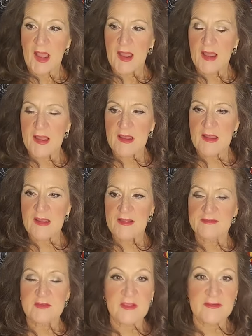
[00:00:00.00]
Uh,
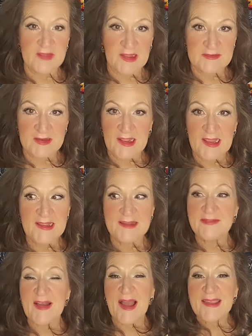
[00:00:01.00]
that's all I've got today.
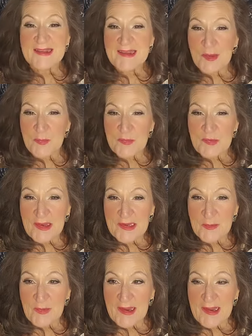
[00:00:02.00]
If I can help you in
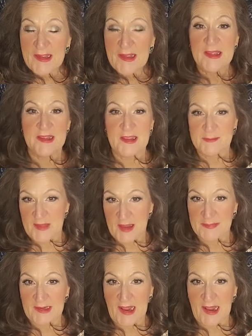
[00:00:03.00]
any way, hit me
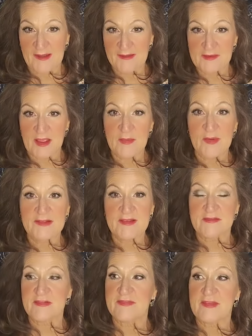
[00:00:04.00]
up and ask. Otherwise,
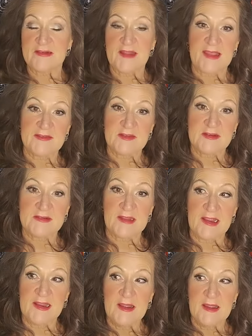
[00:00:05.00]
have a fantastic
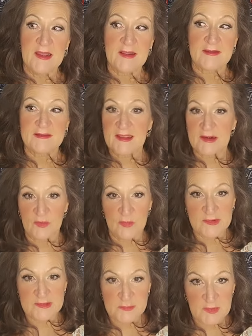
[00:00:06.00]
day because I got a whole
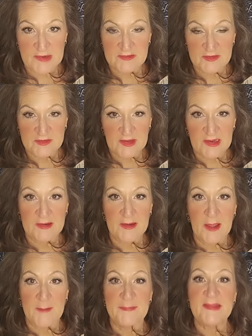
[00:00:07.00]
bunch of projects today and a,
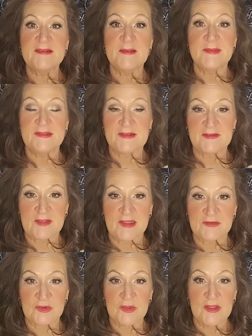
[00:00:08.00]
a busy, busy
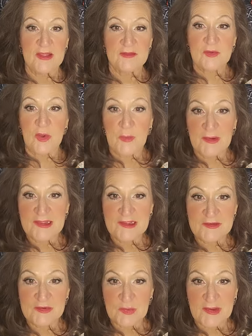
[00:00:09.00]
schedule, so I want to
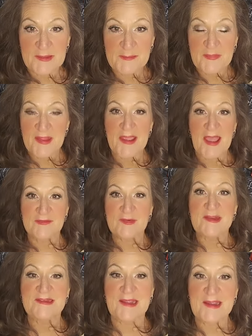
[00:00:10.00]
get to it. Have a
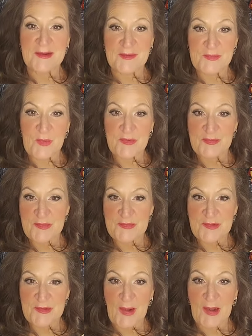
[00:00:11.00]
great day, and I'll, of course, see you
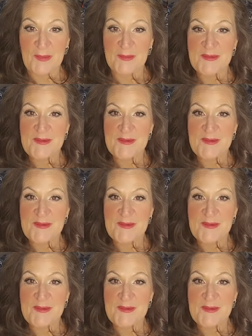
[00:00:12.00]
tomorrow.